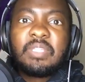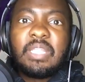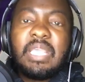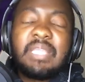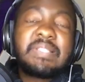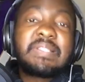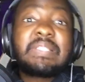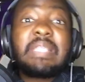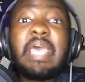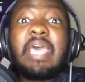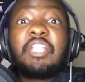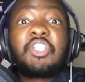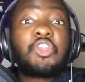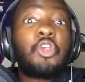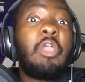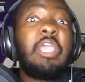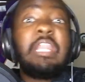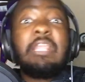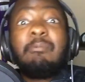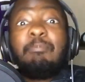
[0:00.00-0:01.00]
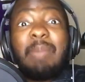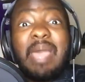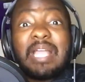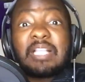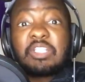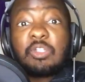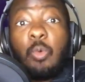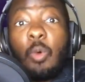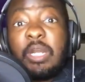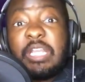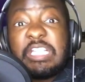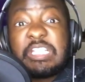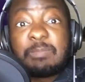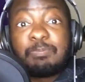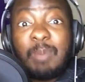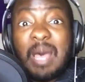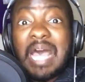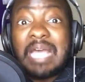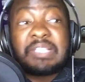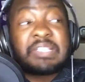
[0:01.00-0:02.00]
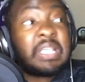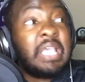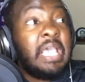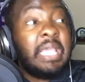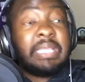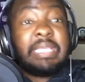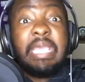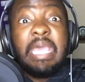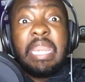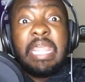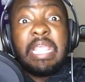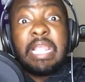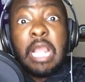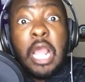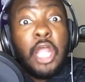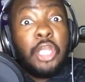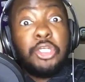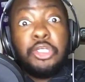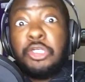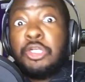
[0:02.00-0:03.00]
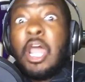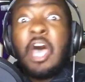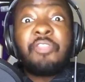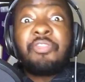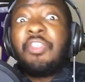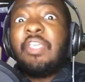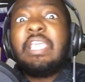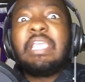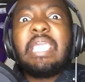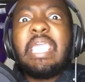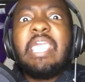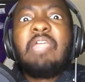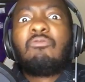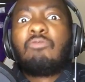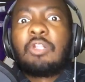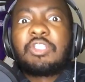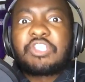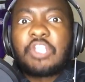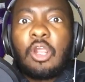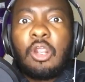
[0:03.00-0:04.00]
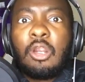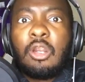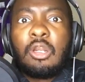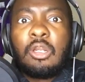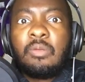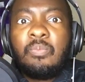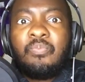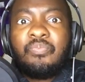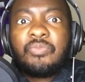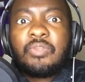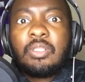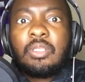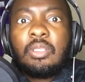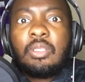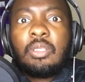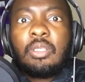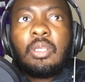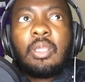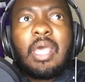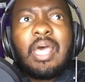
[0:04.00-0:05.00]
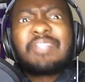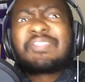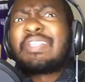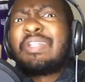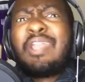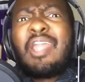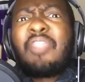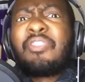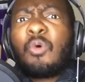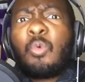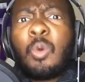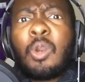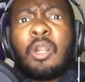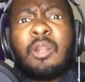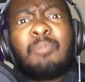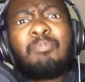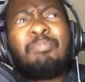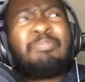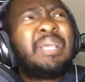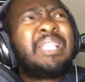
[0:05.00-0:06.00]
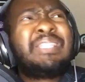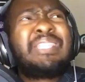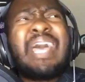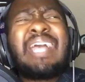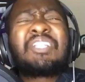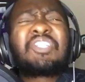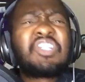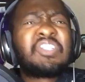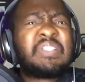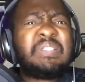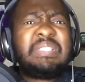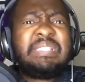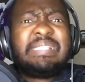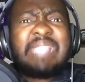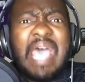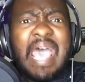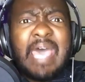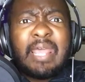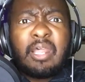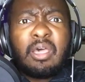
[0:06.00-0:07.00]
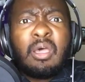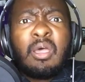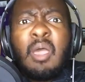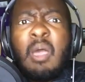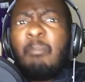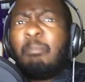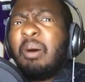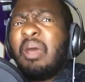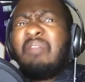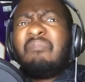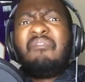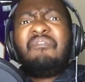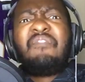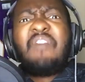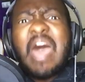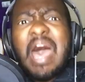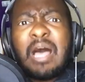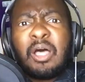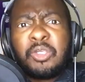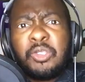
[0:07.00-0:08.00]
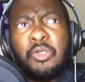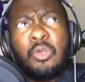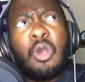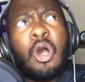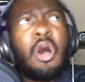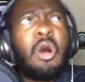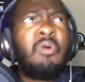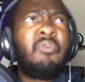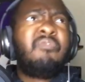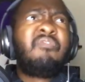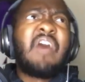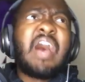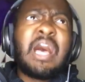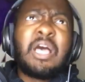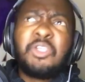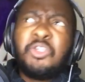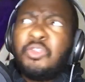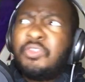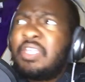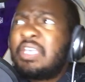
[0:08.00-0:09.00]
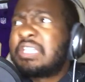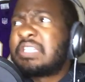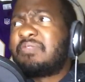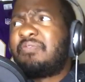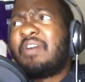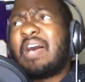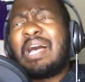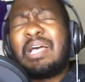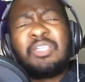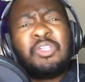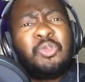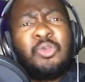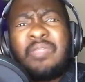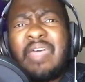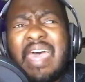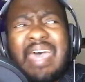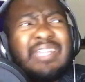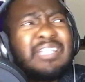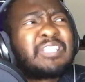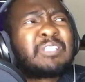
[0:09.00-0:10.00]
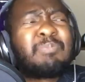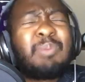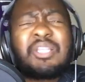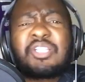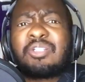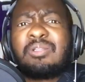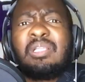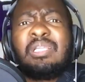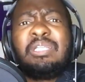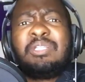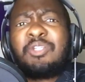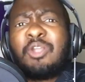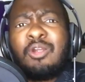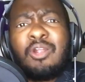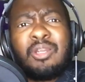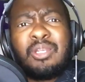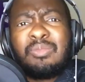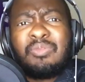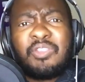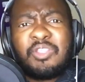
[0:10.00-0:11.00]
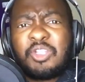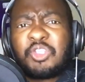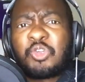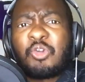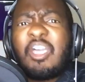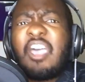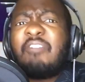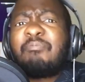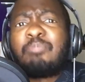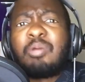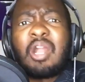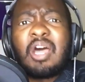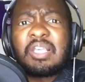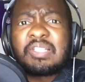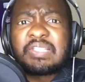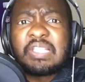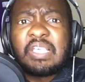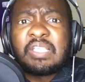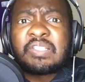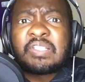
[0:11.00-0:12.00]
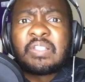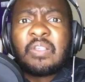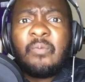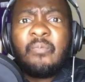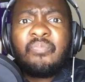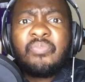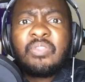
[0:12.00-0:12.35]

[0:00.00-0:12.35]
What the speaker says: Instead, trading back 20 spots, getting nothing in return. That's another word, but not just data, but value. Oh, value this, value that, especially during the draft process.